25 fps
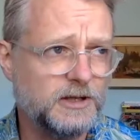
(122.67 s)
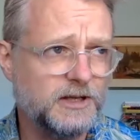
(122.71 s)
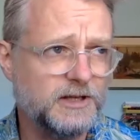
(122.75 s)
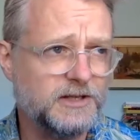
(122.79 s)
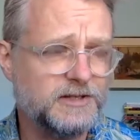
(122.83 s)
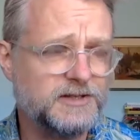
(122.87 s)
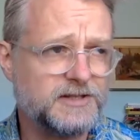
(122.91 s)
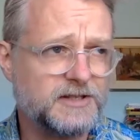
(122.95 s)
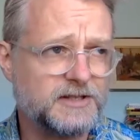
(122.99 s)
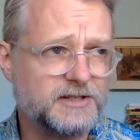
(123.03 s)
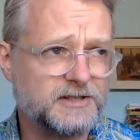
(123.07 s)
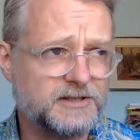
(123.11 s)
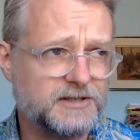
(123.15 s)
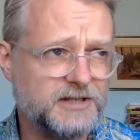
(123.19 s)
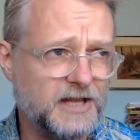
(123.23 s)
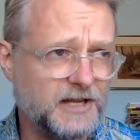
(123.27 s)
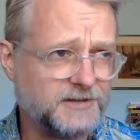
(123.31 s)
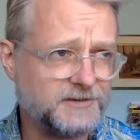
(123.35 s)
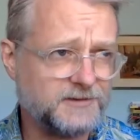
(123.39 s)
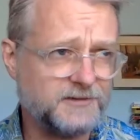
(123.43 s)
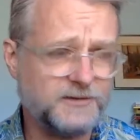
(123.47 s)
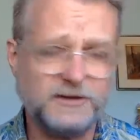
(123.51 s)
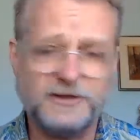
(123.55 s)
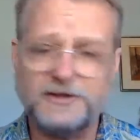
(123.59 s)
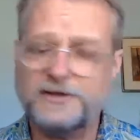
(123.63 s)
is
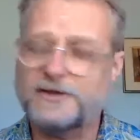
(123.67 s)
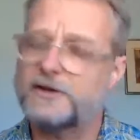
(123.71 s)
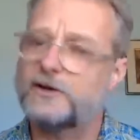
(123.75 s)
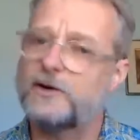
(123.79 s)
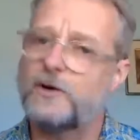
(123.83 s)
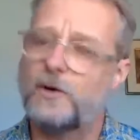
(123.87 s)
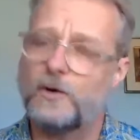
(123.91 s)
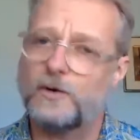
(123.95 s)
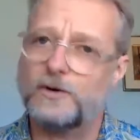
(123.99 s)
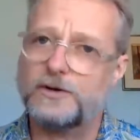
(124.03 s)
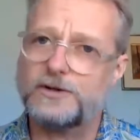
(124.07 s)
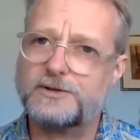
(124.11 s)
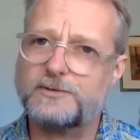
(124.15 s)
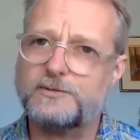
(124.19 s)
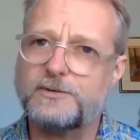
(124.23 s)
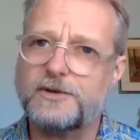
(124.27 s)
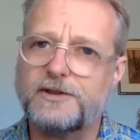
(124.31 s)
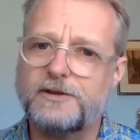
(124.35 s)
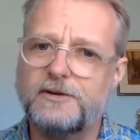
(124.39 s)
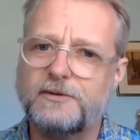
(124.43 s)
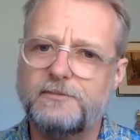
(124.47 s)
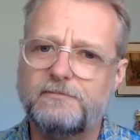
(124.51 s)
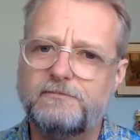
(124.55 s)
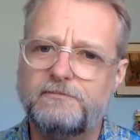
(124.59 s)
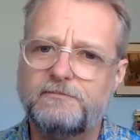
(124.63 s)
successful in the course with
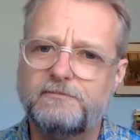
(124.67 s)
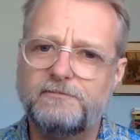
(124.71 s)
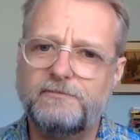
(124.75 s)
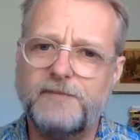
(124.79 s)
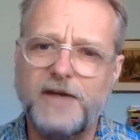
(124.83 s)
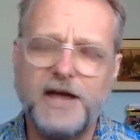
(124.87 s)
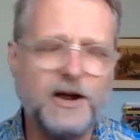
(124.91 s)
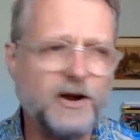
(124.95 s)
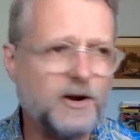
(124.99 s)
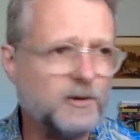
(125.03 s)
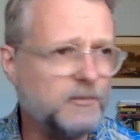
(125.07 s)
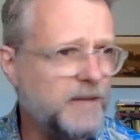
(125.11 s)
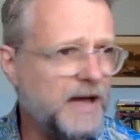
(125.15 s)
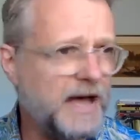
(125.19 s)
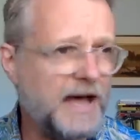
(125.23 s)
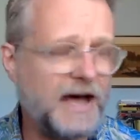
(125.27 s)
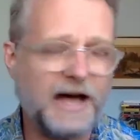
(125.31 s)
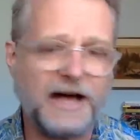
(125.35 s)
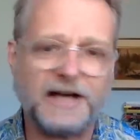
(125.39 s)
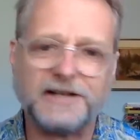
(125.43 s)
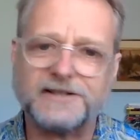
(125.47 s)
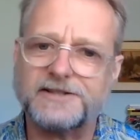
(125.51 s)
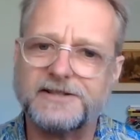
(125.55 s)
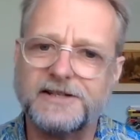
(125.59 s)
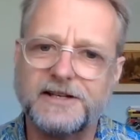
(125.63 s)
a bare
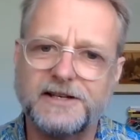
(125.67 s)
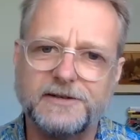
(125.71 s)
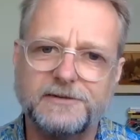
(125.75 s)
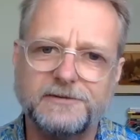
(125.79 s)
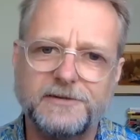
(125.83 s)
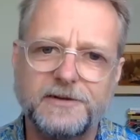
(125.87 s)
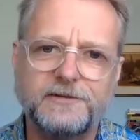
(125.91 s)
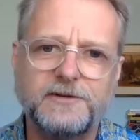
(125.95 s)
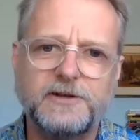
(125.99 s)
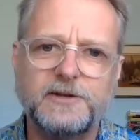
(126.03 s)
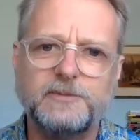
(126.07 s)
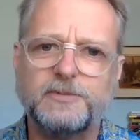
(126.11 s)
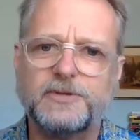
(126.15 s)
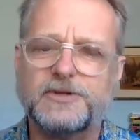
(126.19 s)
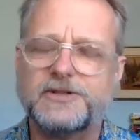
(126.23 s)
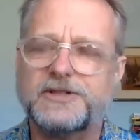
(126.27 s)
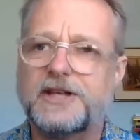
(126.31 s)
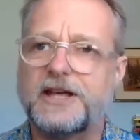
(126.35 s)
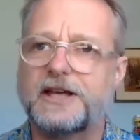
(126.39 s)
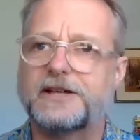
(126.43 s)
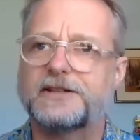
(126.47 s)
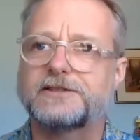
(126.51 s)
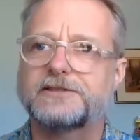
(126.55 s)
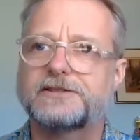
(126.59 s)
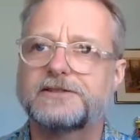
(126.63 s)
pass, say a
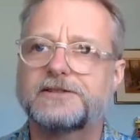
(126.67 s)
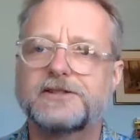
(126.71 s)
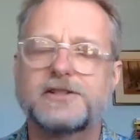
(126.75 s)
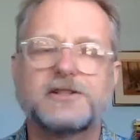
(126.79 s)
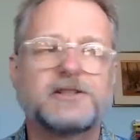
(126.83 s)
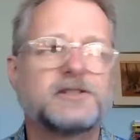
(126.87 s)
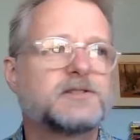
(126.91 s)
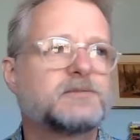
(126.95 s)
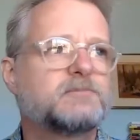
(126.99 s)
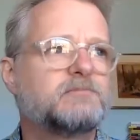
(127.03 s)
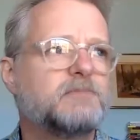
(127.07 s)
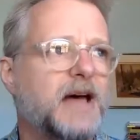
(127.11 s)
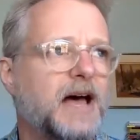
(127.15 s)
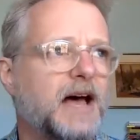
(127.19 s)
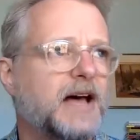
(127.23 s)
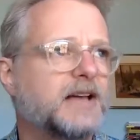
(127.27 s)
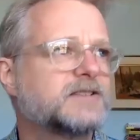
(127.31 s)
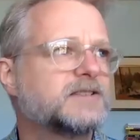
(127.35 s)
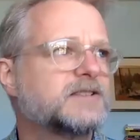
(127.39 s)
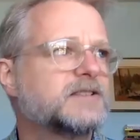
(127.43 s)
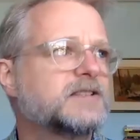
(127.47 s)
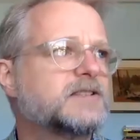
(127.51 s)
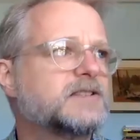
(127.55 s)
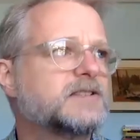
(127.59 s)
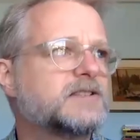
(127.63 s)
50%, just
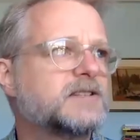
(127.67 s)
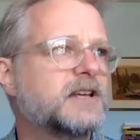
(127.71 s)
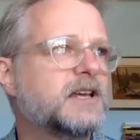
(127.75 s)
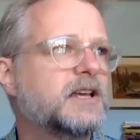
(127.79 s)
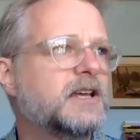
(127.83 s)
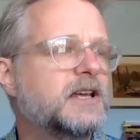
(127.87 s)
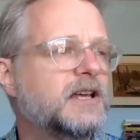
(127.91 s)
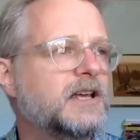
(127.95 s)
passes,